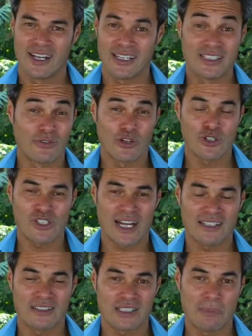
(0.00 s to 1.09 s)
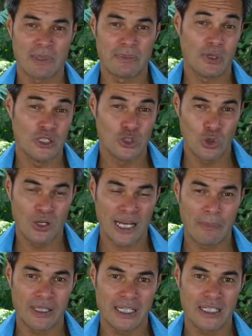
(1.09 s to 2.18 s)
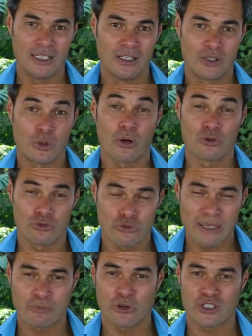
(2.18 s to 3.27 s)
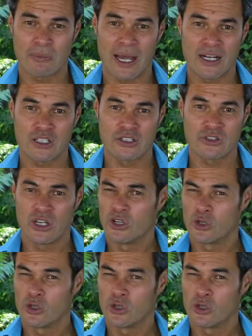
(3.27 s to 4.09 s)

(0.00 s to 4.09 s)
And there's a very good chance there's some people in your company who are great project managers,